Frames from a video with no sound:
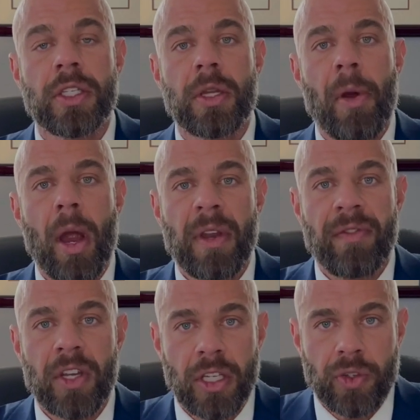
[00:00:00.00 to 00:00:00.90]
Department of
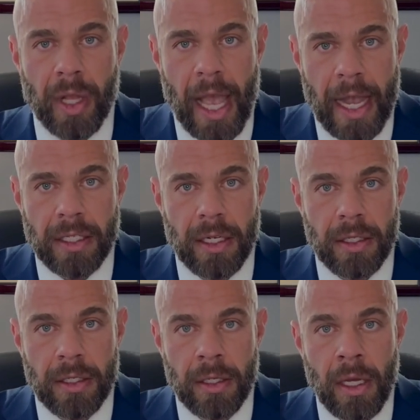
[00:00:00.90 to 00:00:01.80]
Industrial
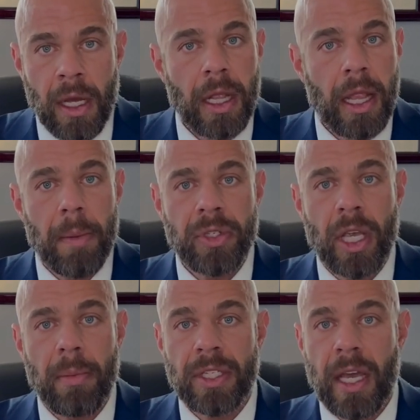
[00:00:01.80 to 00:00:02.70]
Accidents, lump
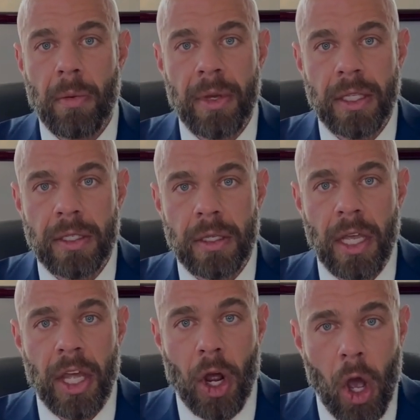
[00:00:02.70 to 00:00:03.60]
sum settlements,
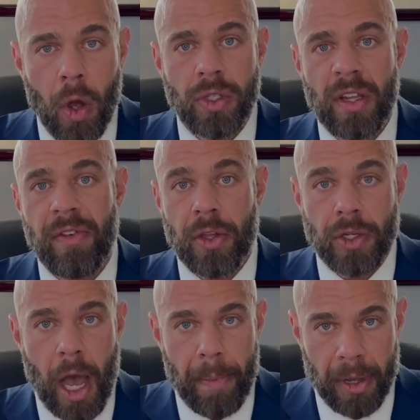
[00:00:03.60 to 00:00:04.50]
and a host of other
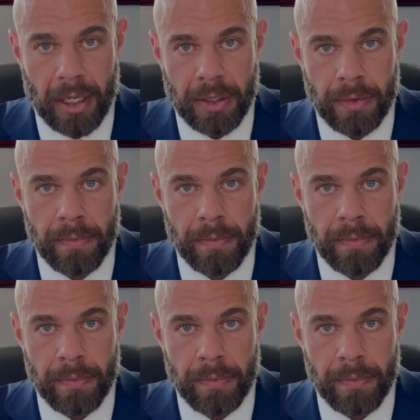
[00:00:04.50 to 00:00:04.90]
topics.